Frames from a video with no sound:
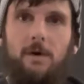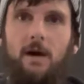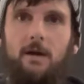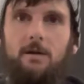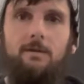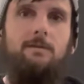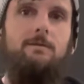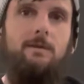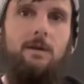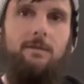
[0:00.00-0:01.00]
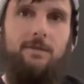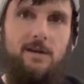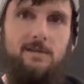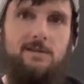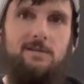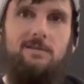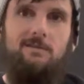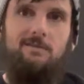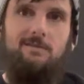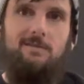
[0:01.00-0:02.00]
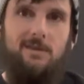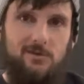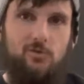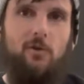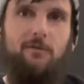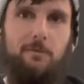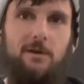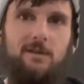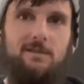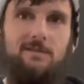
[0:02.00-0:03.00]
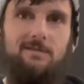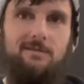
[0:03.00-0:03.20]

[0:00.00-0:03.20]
back. This is Griff Decks.